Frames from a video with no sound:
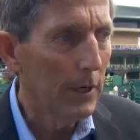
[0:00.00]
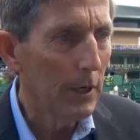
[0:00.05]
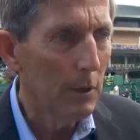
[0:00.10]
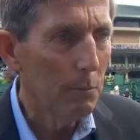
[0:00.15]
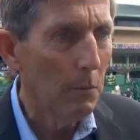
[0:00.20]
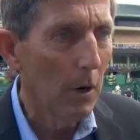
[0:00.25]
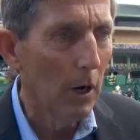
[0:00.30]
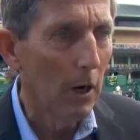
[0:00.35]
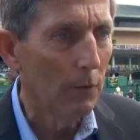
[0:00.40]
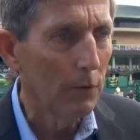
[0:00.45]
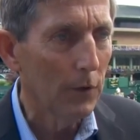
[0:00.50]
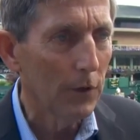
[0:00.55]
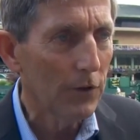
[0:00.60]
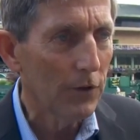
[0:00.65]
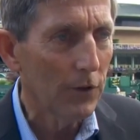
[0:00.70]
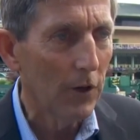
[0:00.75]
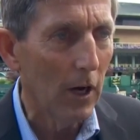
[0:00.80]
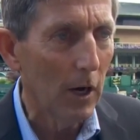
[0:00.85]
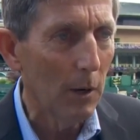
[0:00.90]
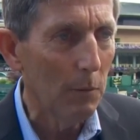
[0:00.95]
many marvellous
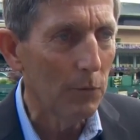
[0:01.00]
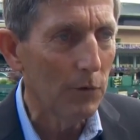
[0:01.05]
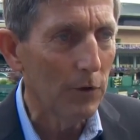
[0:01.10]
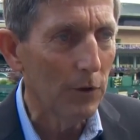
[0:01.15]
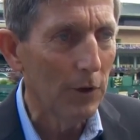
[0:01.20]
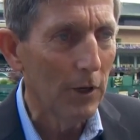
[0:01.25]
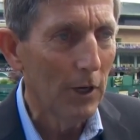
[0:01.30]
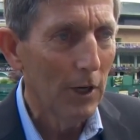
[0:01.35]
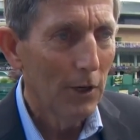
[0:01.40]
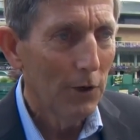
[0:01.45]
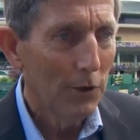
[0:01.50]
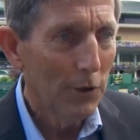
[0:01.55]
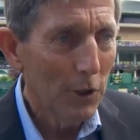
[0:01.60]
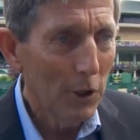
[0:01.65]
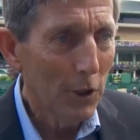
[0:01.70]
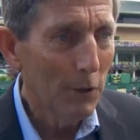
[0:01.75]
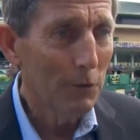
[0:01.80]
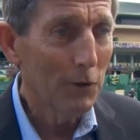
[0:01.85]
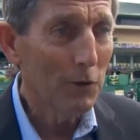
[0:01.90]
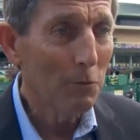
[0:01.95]
times and
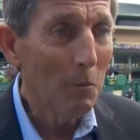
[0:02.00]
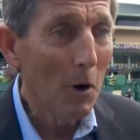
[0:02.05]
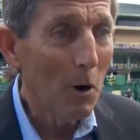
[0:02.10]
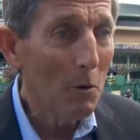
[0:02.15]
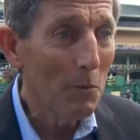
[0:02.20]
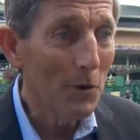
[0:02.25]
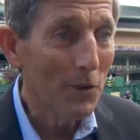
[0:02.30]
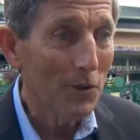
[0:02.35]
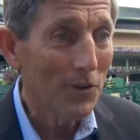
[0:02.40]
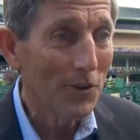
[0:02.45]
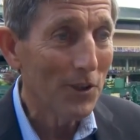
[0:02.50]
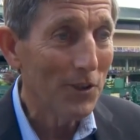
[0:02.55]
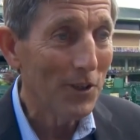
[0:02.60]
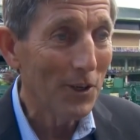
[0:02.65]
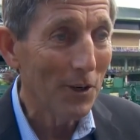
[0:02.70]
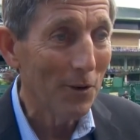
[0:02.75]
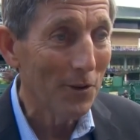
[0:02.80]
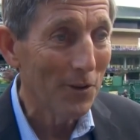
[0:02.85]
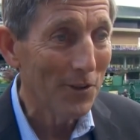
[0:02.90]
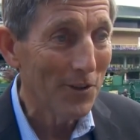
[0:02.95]
nervous moments
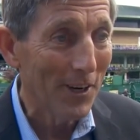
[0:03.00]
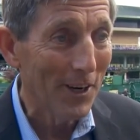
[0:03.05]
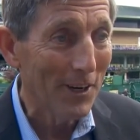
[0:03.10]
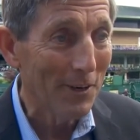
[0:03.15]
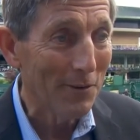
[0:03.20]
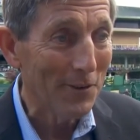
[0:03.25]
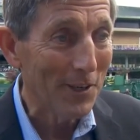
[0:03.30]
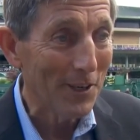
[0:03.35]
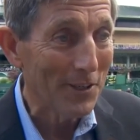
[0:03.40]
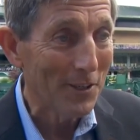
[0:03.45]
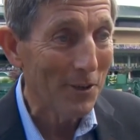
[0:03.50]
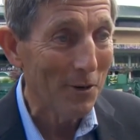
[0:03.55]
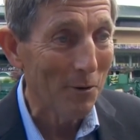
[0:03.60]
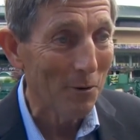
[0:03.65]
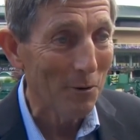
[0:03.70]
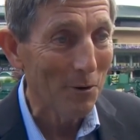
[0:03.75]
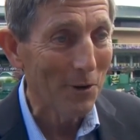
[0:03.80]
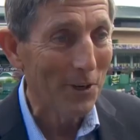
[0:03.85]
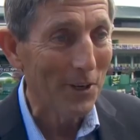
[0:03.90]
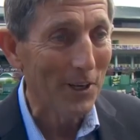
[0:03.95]
sitting on the side of Centre
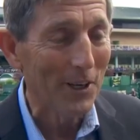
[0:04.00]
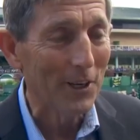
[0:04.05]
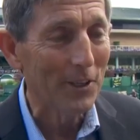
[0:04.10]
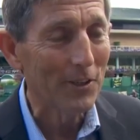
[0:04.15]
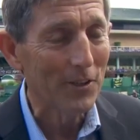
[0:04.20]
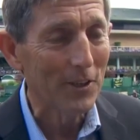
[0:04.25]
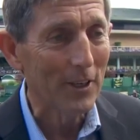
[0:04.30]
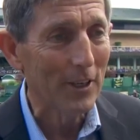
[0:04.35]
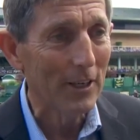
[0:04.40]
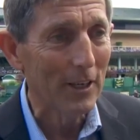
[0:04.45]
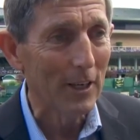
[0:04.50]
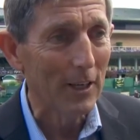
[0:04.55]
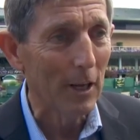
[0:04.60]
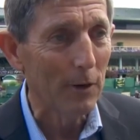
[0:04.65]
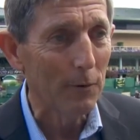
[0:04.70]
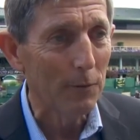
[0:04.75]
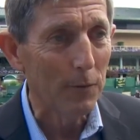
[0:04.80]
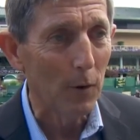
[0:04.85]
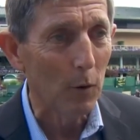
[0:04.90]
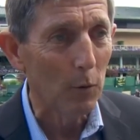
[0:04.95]
Court looking at an
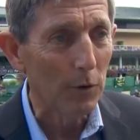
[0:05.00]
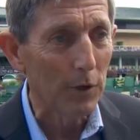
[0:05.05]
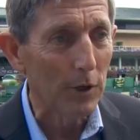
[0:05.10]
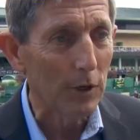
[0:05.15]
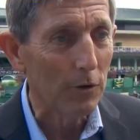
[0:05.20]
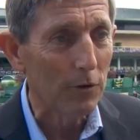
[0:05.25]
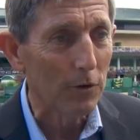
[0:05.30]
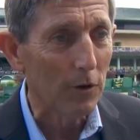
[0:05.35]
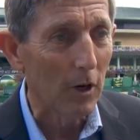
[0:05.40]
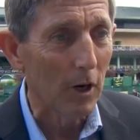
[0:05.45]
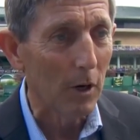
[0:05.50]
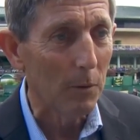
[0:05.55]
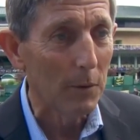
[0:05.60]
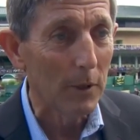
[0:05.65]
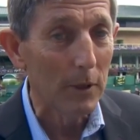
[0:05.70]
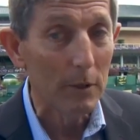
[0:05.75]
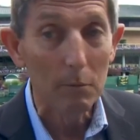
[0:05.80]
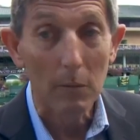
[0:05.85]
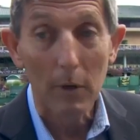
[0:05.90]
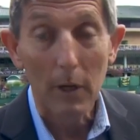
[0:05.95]
unfolding
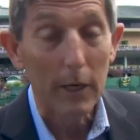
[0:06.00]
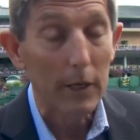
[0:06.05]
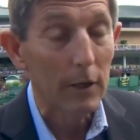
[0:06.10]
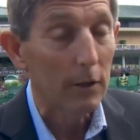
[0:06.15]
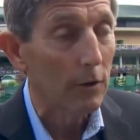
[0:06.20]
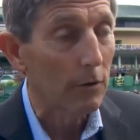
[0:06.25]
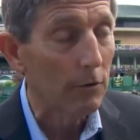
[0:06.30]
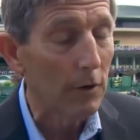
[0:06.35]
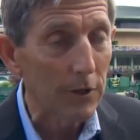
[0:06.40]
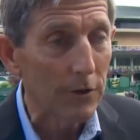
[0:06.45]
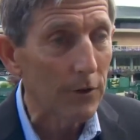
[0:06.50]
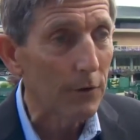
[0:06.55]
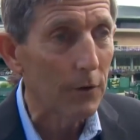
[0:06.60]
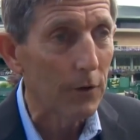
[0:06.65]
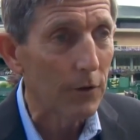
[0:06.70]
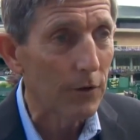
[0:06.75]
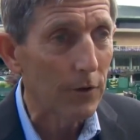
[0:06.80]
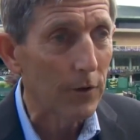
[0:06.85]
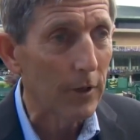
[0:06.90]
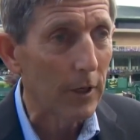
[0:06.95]
drama like the rest of
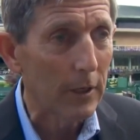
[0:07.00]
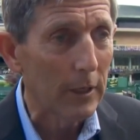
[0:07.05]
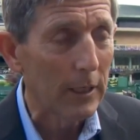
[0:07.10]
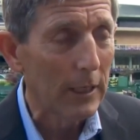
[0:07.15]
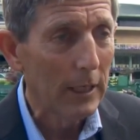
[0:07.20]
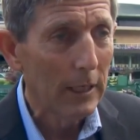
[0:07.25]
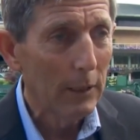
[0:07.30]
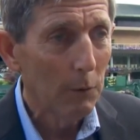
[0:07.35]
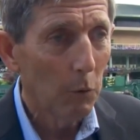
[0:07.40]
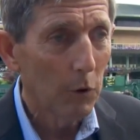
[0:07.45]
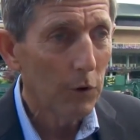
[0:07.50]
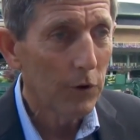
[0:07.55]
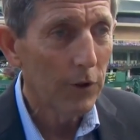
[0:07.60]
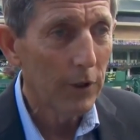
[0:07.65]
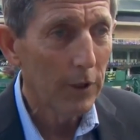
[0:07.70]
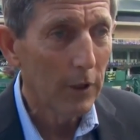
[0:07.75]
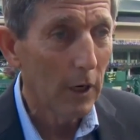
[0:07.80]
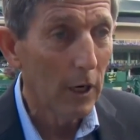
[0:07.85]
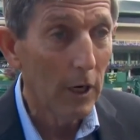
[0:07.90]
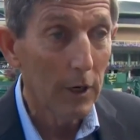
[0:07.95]
us
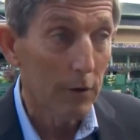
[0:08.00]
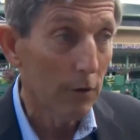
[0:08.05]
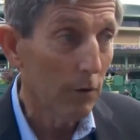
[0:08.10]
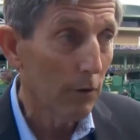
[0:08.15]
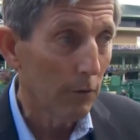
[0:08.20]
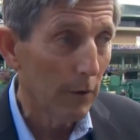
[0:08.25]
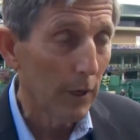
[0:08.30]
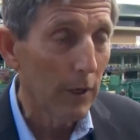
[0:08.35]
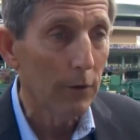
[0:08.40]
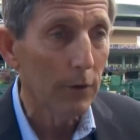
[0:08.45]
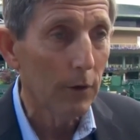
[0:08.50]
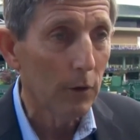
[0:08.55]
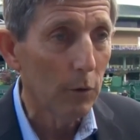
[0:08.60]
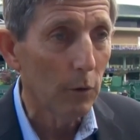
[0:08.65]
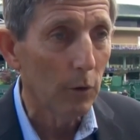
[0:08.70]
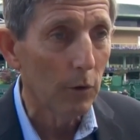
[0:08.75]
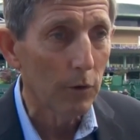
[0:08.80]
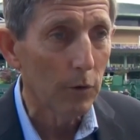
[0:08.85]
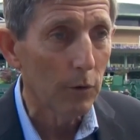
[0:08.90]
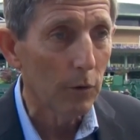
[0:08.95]
watching either around the
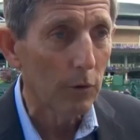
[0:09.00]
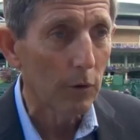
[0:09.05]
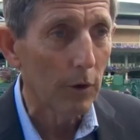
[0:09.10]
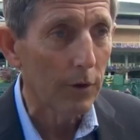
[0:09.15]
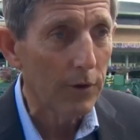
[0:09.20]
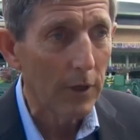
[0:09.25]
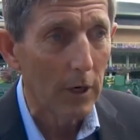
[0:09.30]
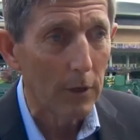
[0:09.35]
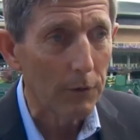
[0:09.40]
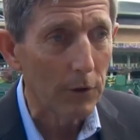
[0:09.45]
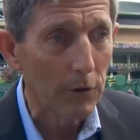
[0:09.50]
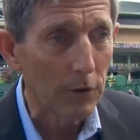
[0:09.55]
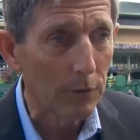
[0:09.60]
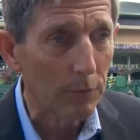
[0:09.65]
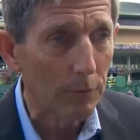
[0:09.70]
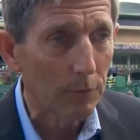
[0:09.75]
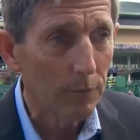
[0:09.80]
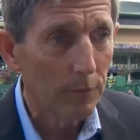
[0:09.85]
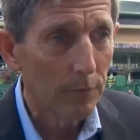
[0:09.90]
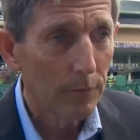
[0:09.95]
court or on television.